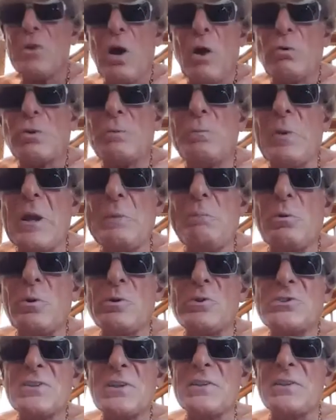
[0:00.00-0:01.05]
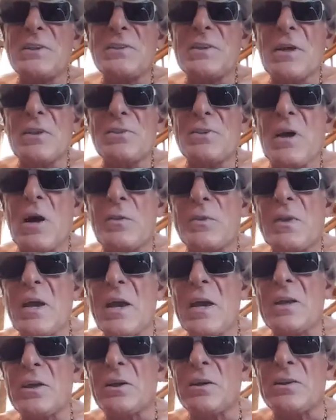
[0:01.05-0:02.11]
talked to people who said that they thought they
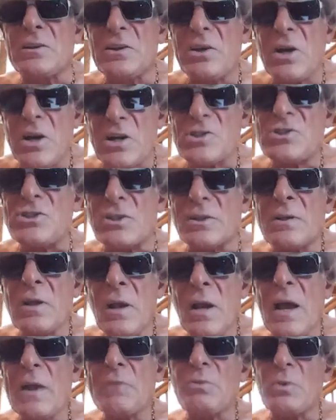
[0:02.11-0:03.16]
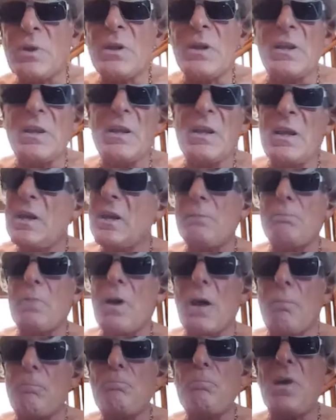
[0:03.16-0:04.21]
had a concussion after getting hit
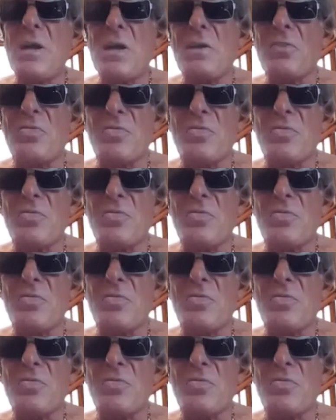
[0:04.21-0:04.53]
by a big,